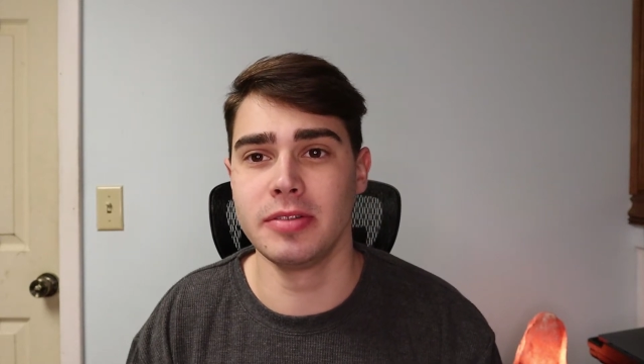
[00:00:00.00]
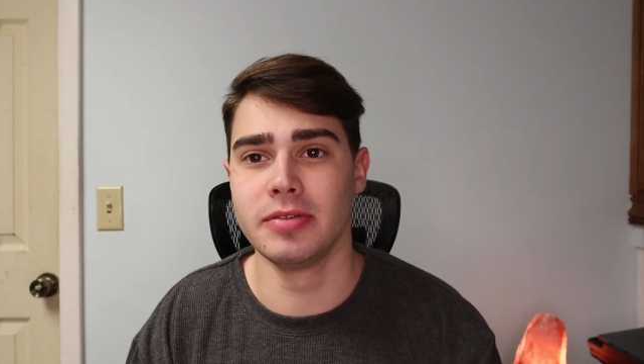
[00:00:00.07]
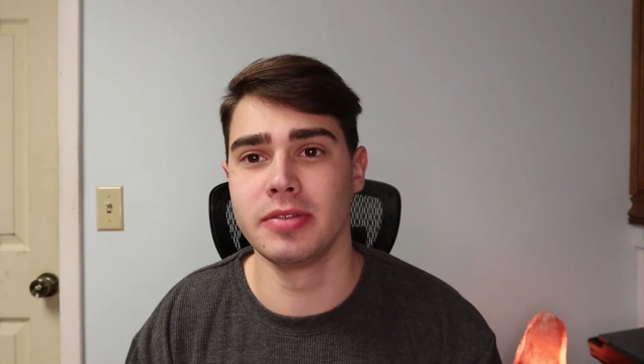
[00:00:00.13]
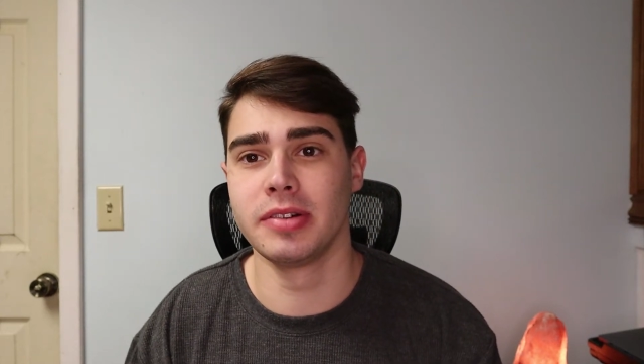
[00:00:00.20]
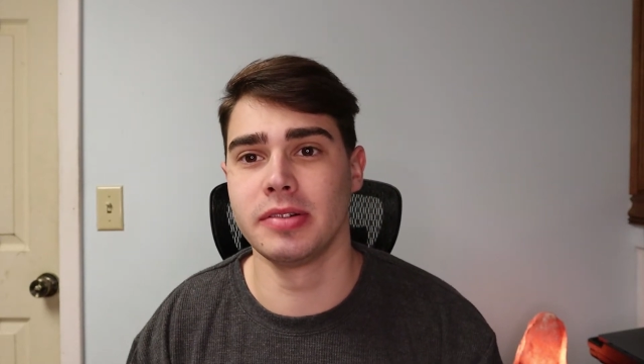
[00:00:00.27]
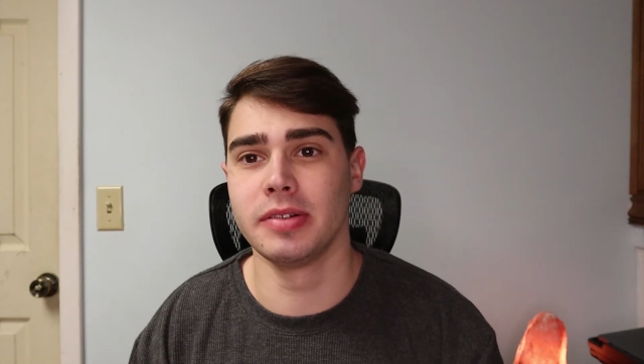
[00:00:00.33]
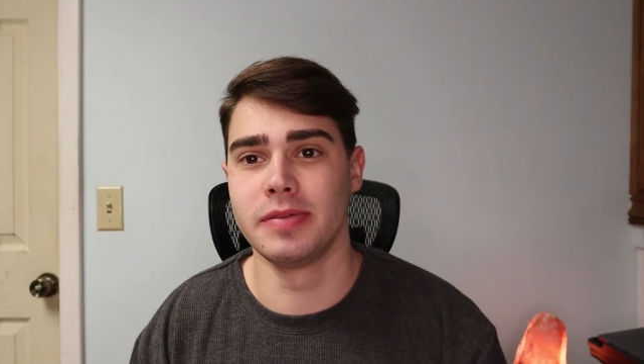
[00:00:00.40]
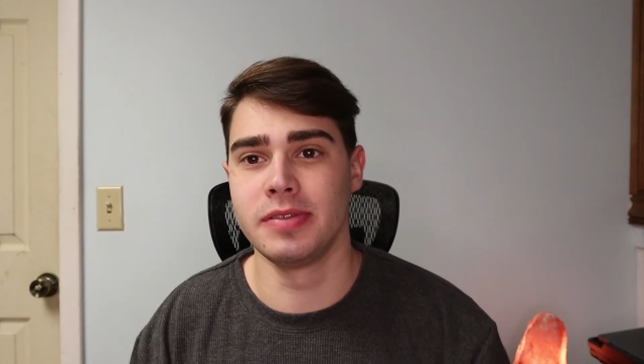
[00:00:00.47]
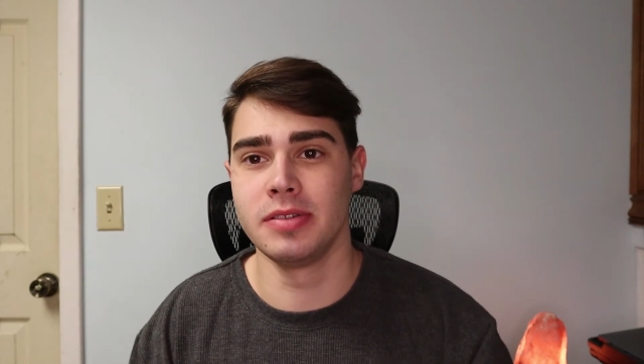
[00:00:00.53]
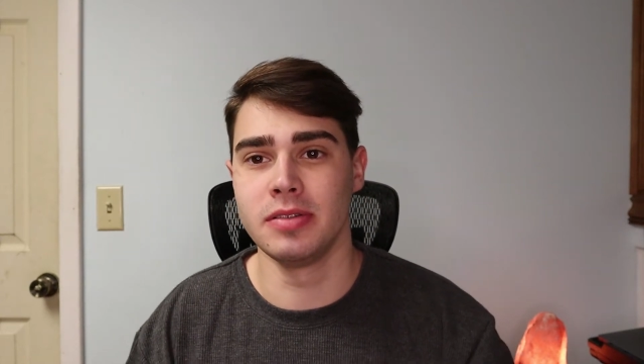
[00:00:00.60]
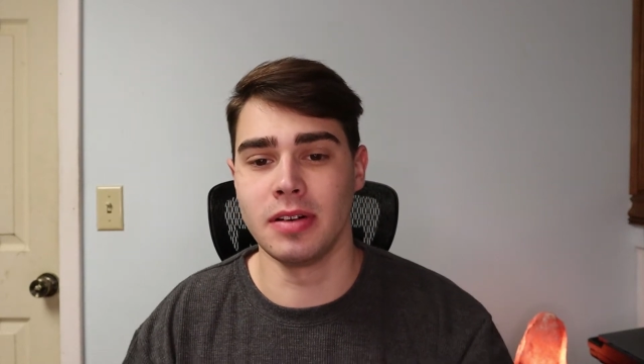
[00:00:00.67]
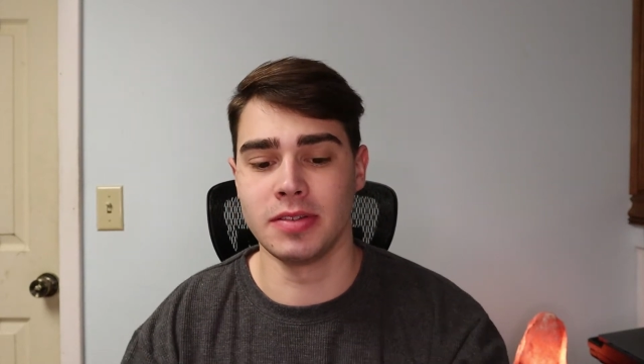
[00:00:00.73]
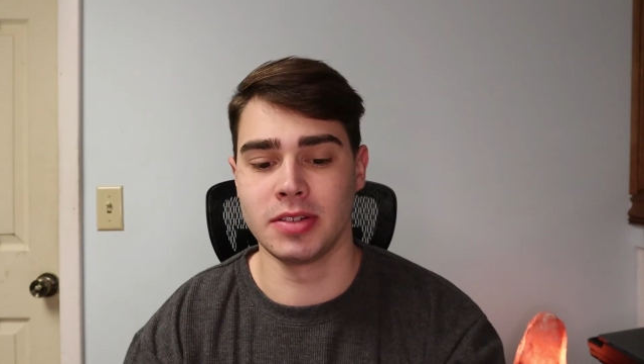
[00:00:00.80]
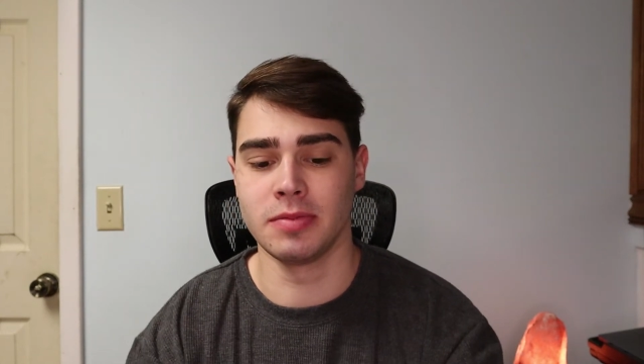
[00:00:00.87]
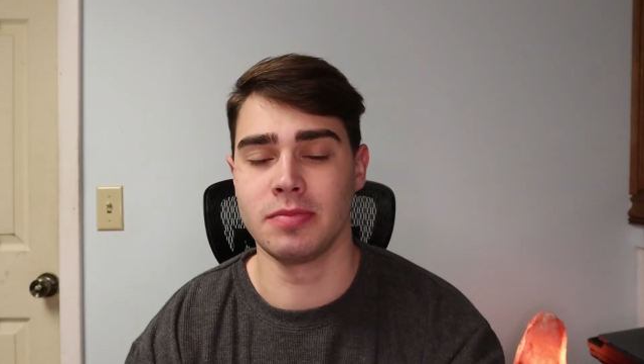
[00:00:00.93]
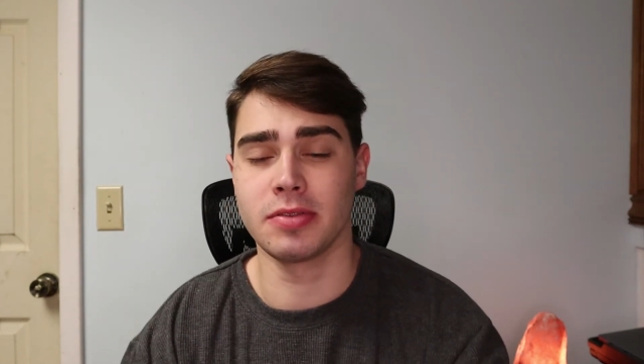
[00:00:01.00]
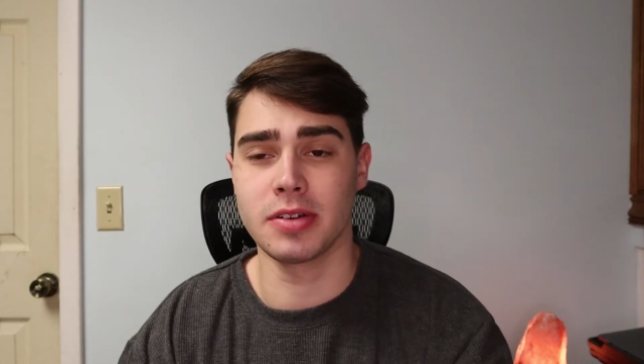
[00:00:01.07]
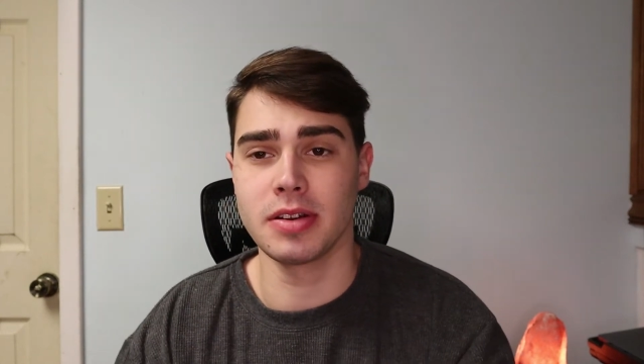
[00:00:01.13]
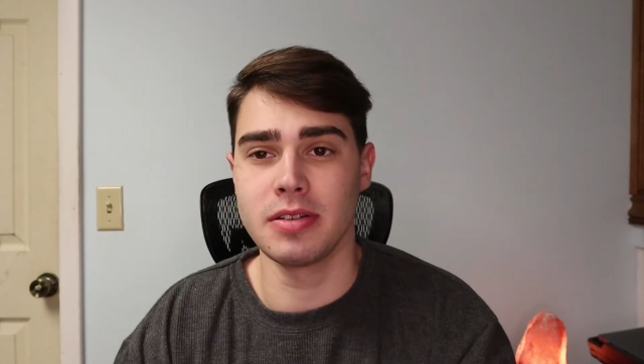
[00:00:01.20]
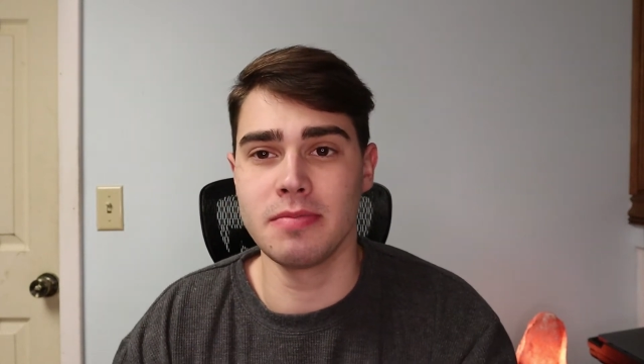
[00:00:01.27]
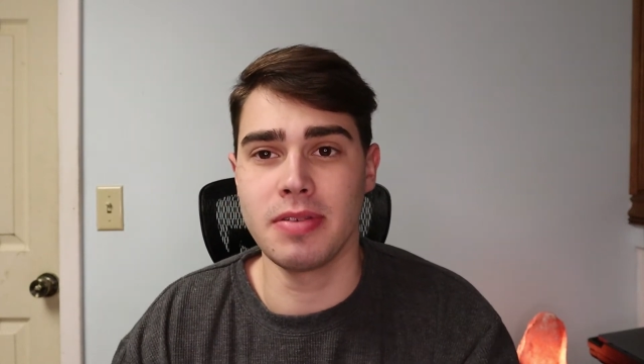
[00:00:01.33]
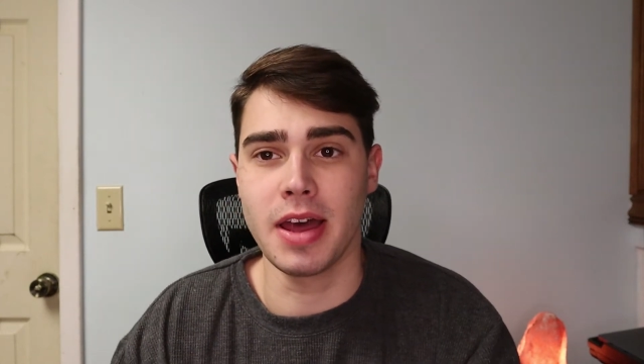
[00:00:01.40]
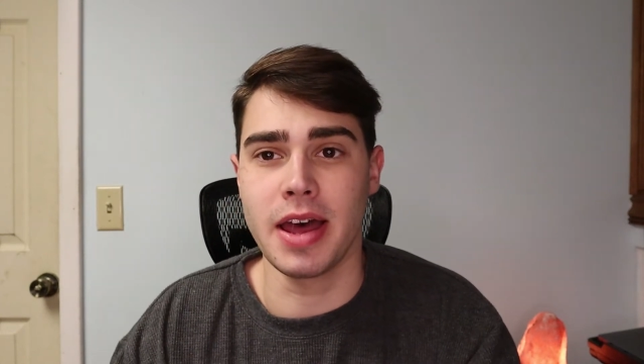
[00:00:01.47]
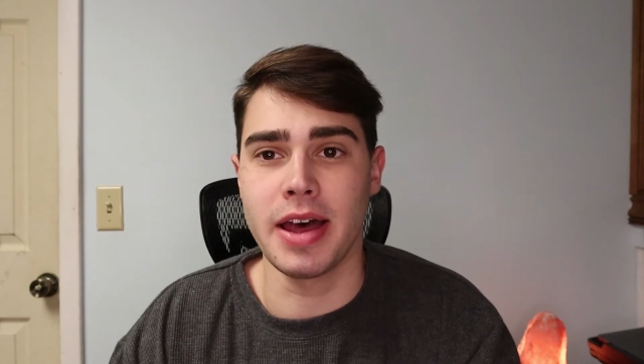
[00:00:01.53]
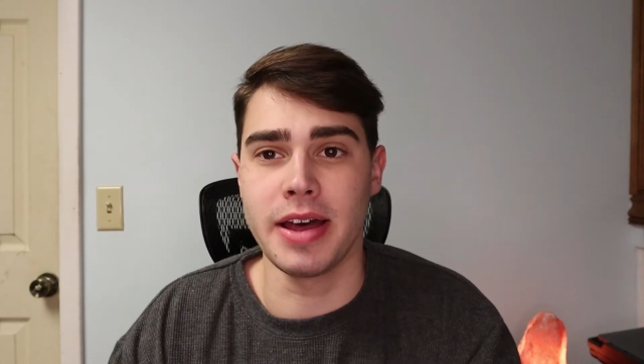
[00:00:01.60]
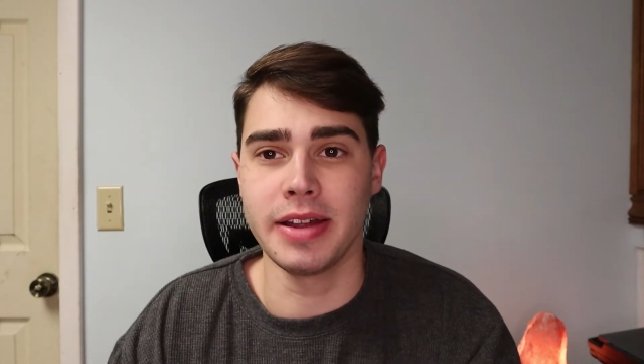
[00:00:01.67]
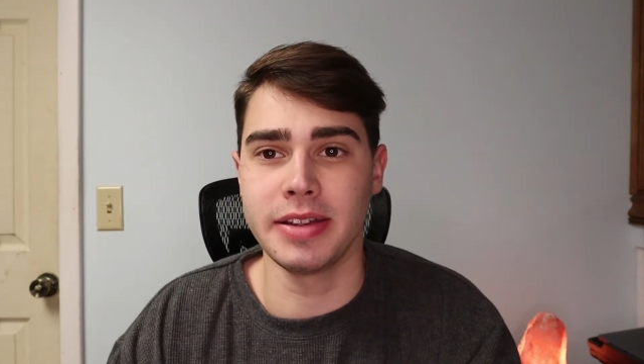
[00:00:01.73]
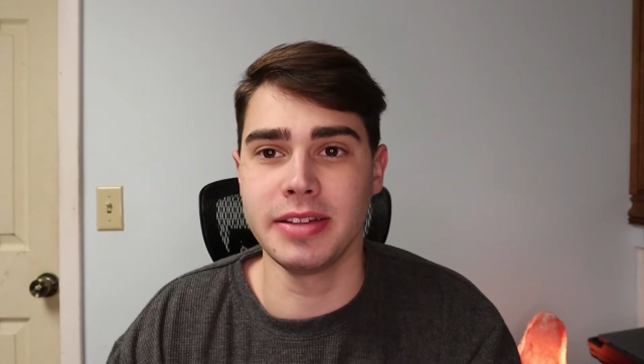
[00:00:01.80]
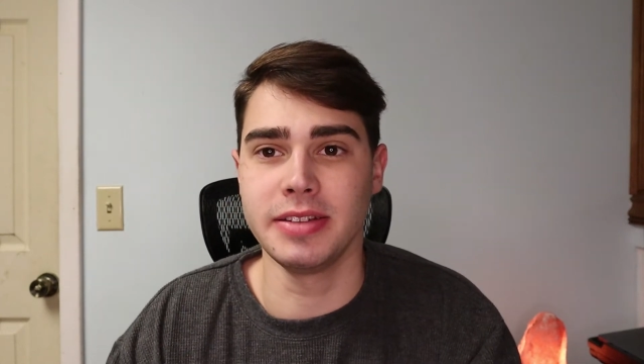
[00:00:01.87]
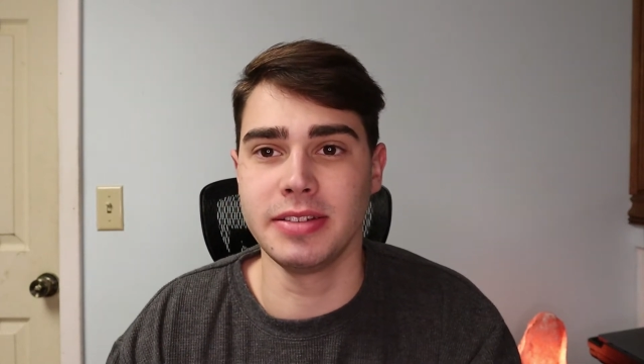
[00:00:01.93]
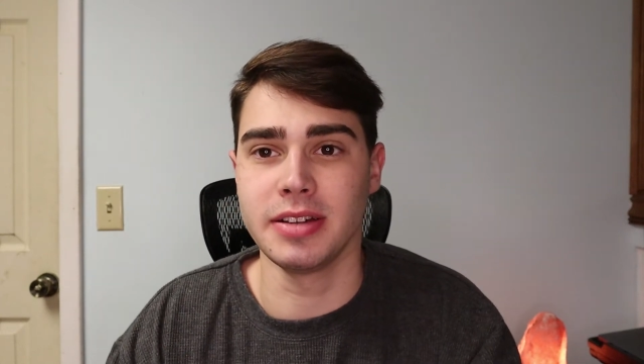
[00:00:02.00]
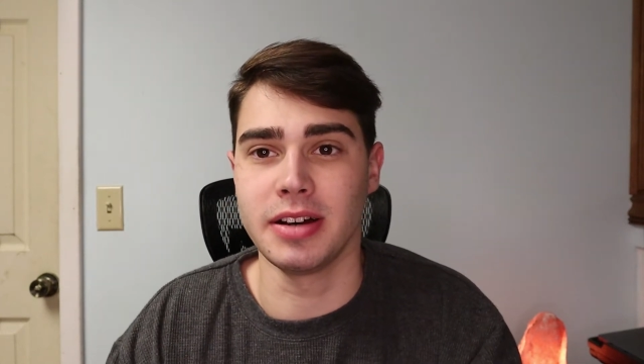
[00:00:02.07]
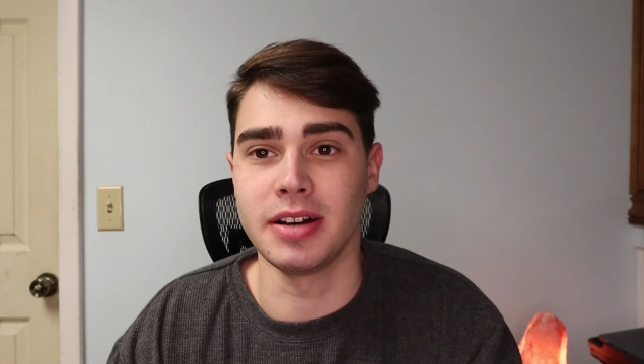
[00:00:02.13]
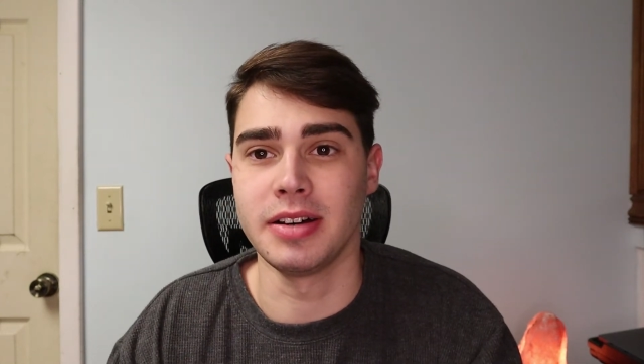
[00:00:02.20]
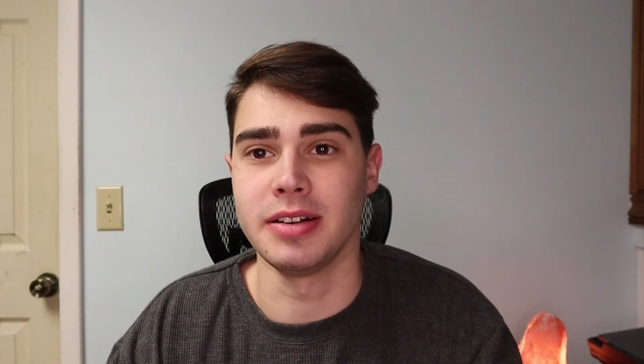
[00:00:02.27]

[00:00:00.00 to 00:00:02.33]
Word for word: doing a review of Supreme Patty's